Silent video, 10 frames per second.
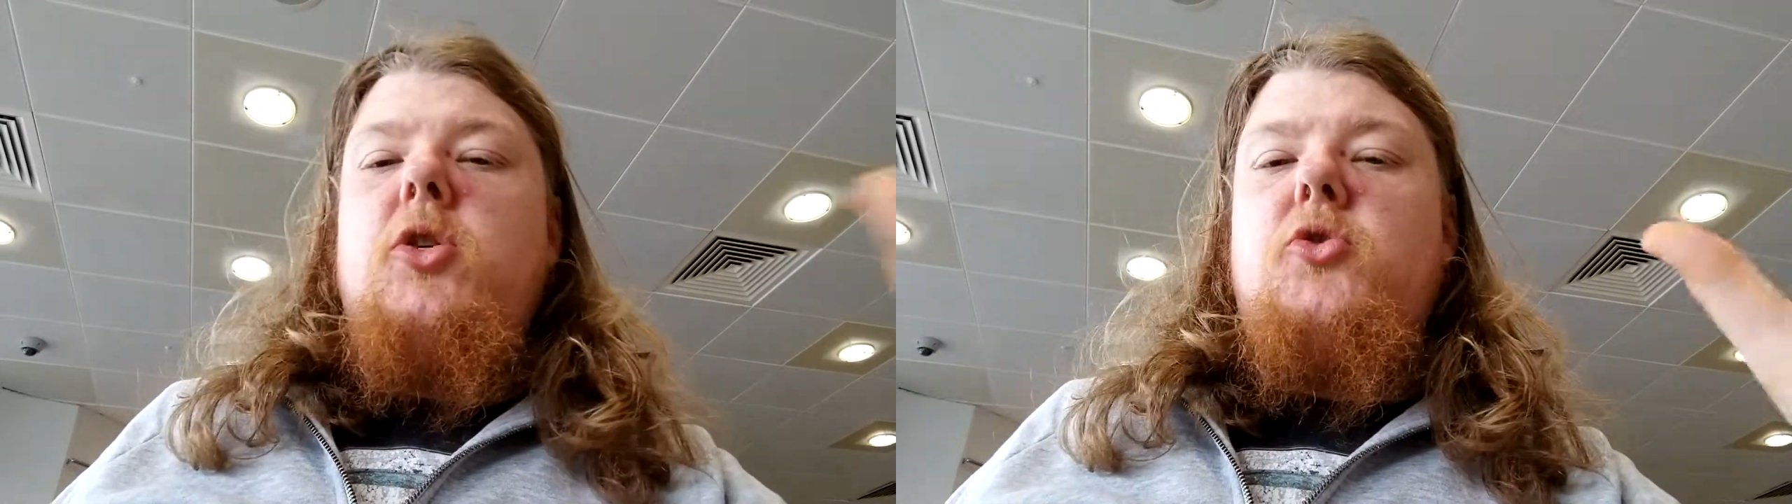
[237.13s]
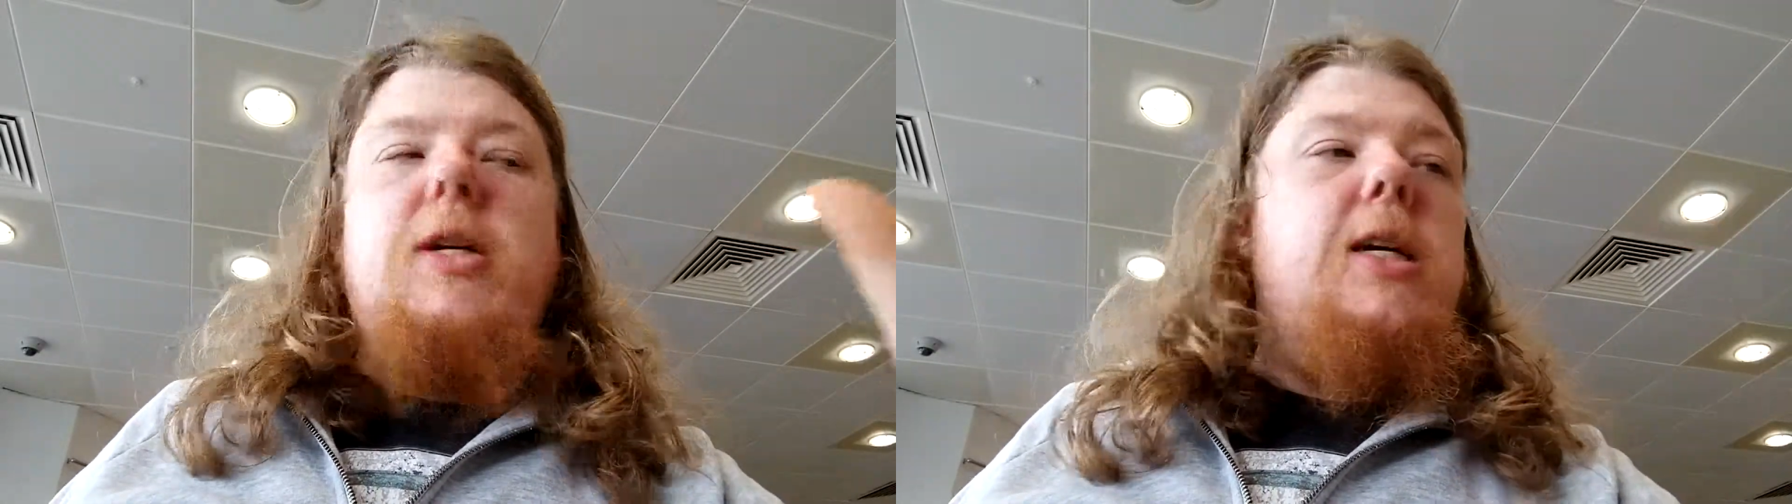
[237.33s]

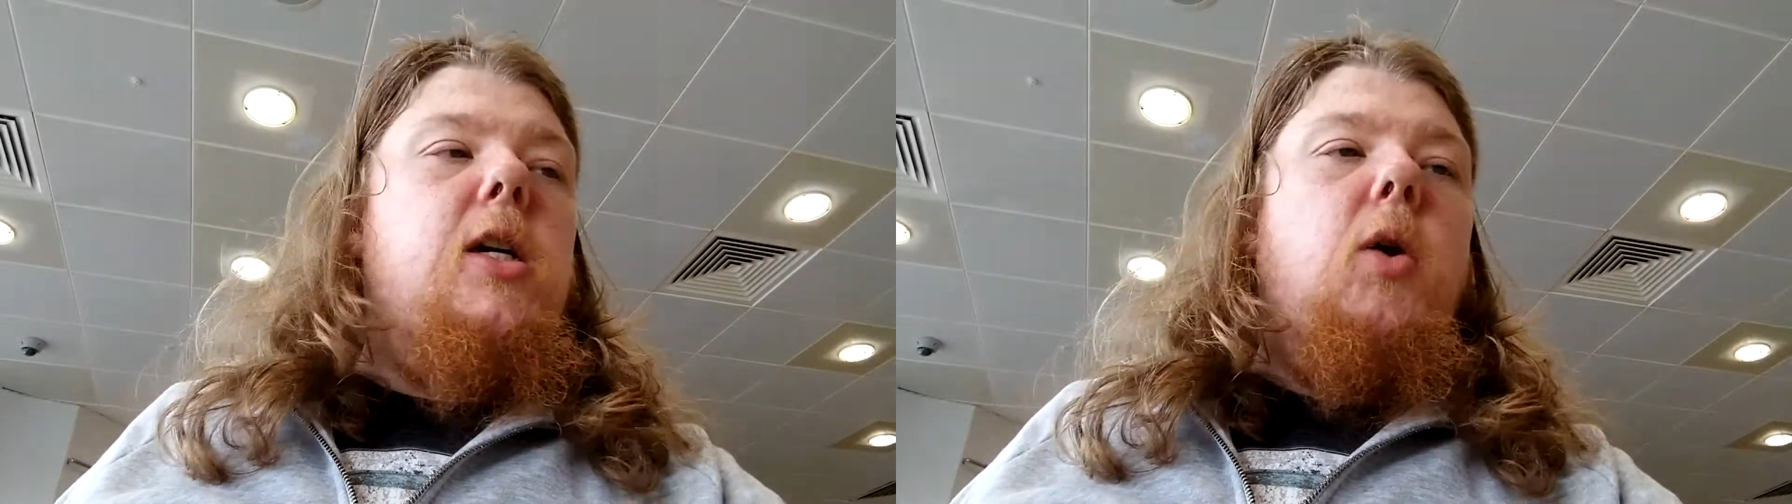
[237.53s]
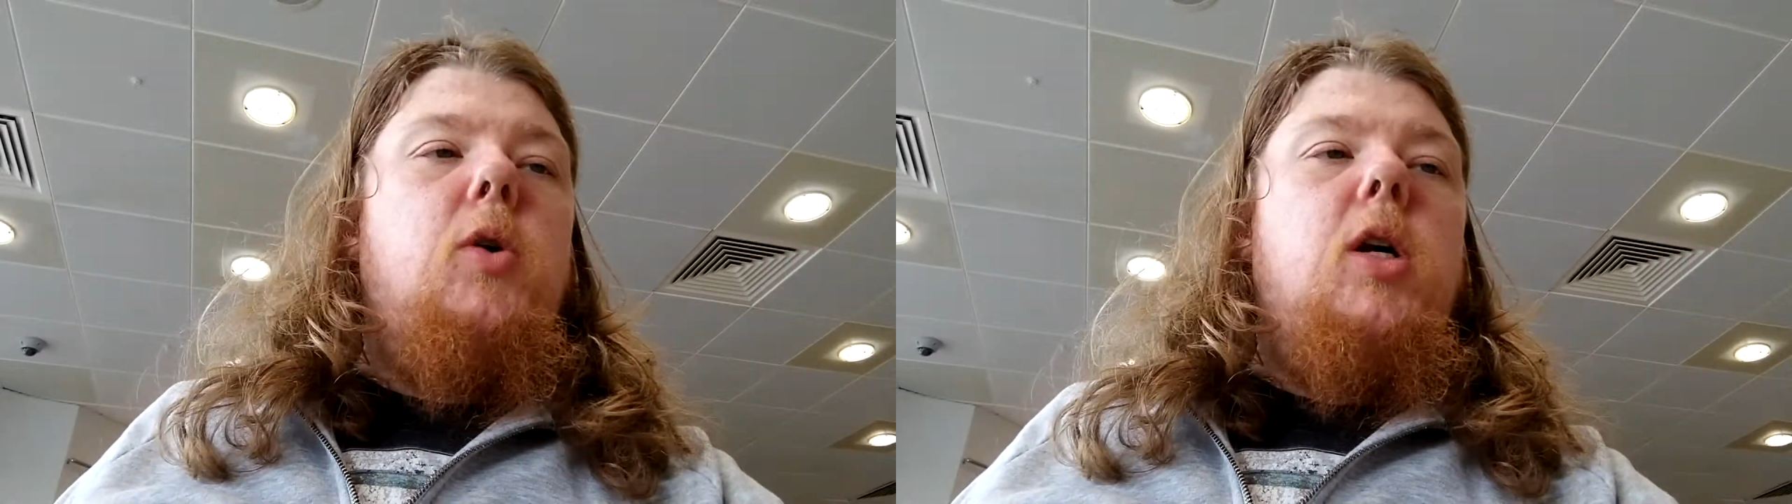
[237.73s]
just drink
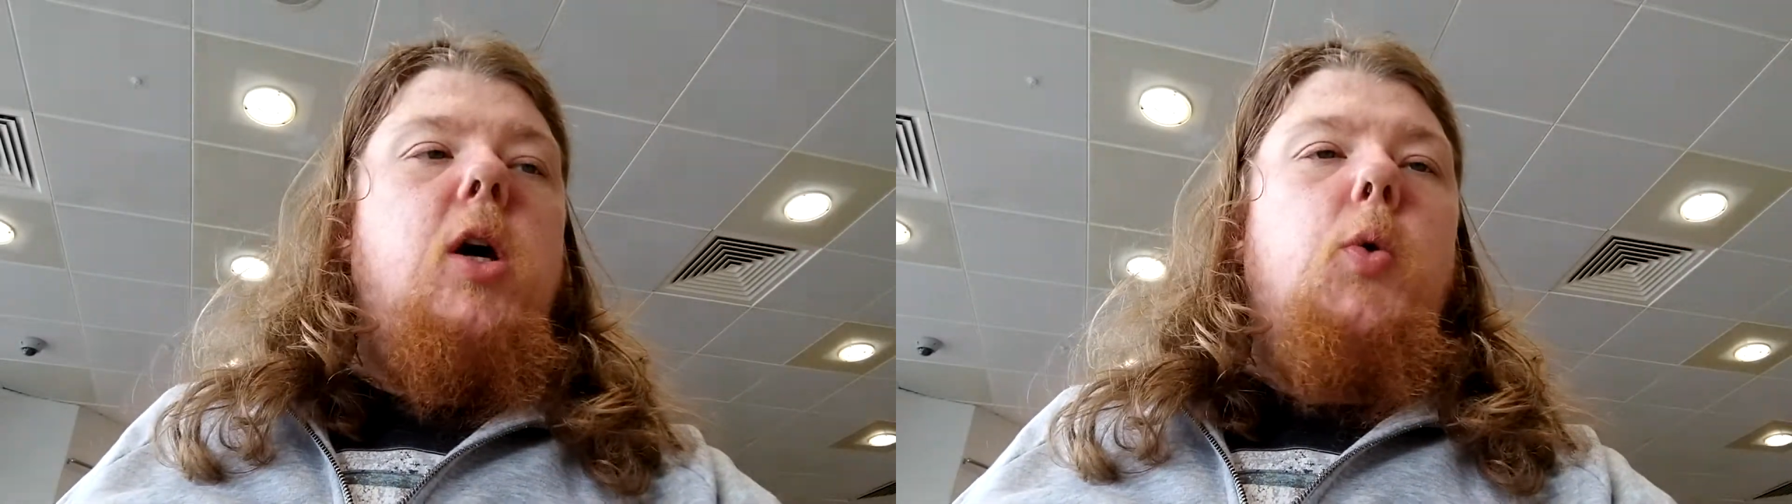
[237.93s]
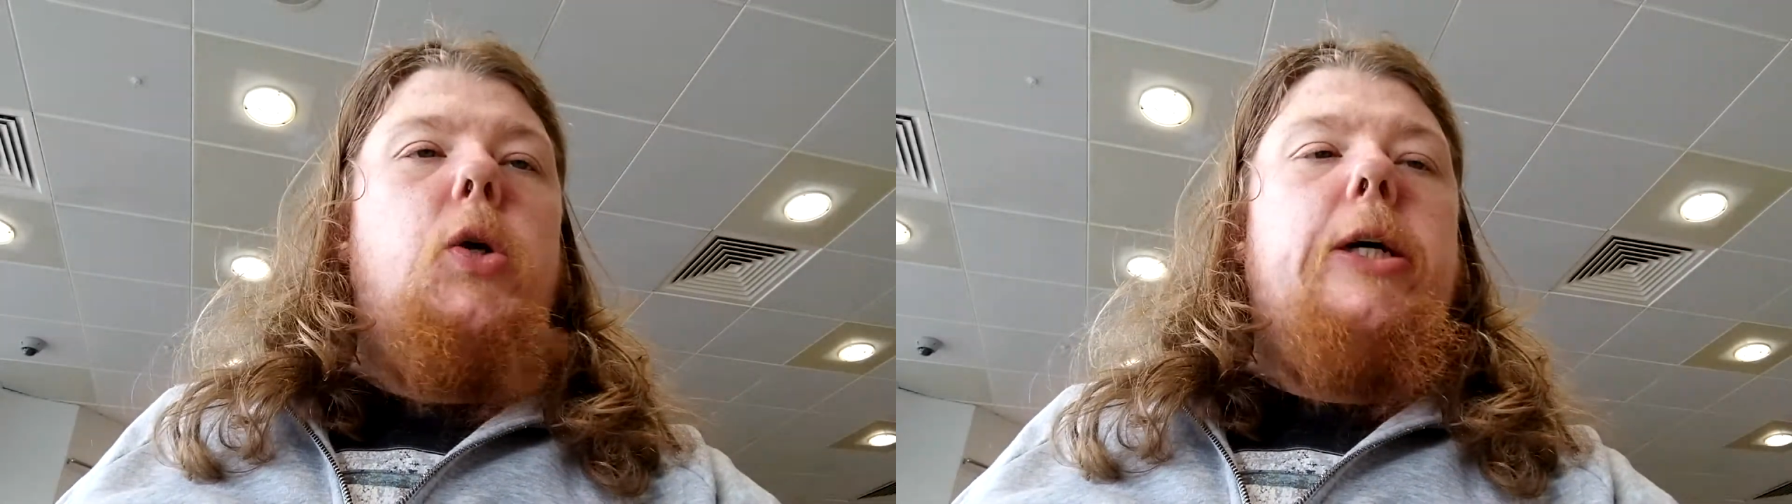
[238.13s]

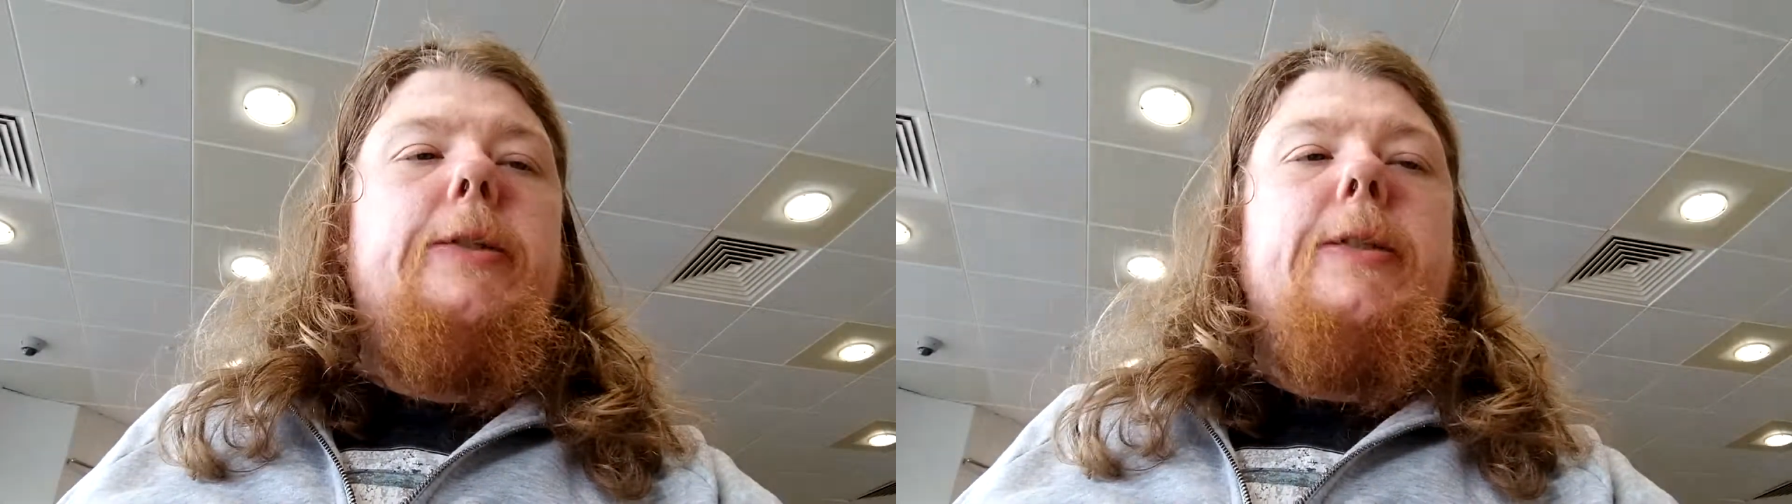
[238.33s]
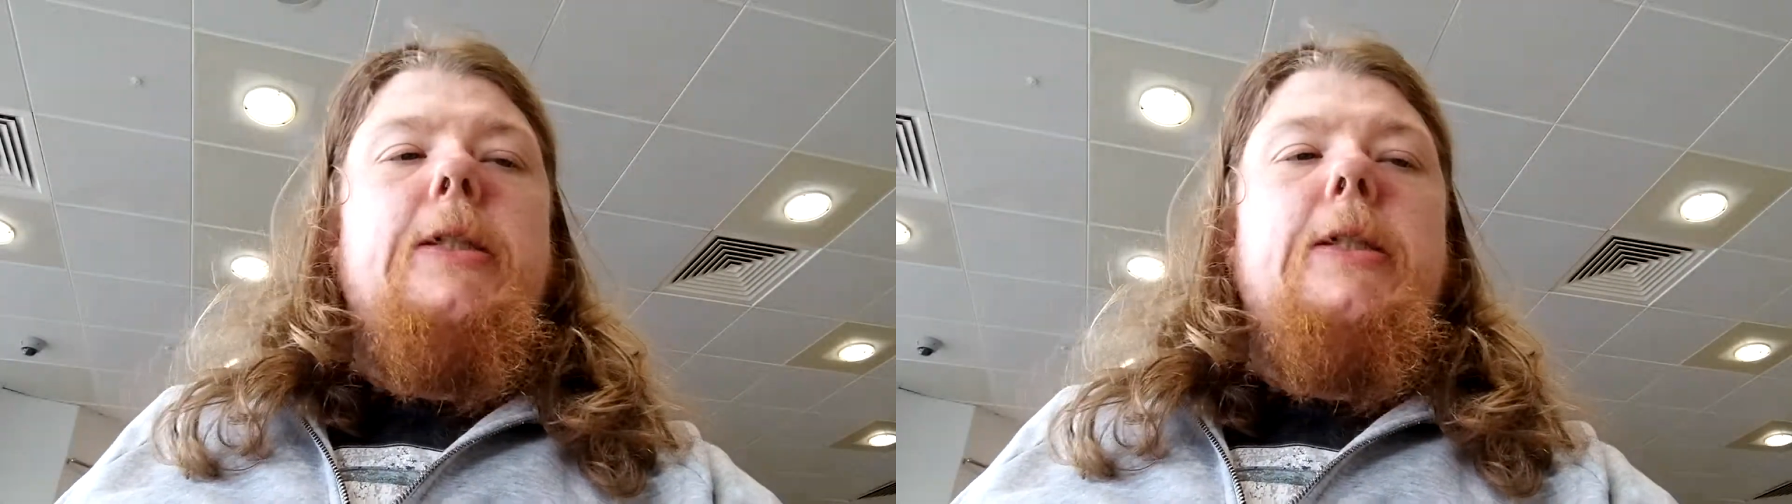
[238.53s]
Coca-Cola.